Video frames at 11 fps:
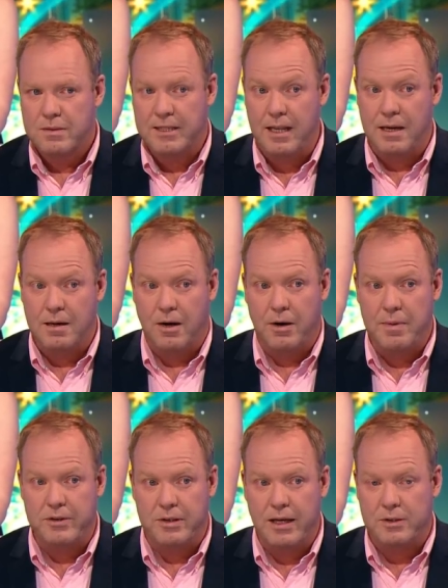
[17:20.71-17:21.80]
Skinnier, I would
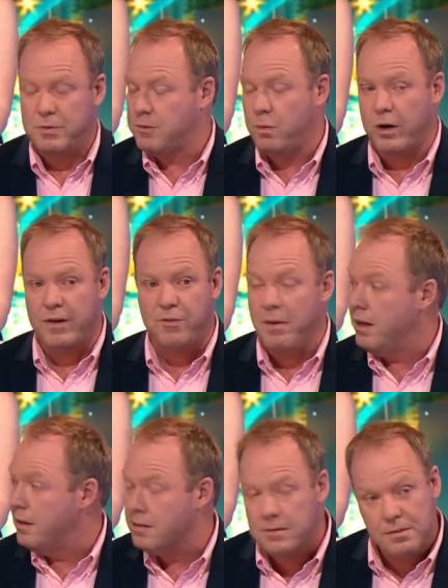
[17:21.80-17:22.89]
imagine. That's just working for me.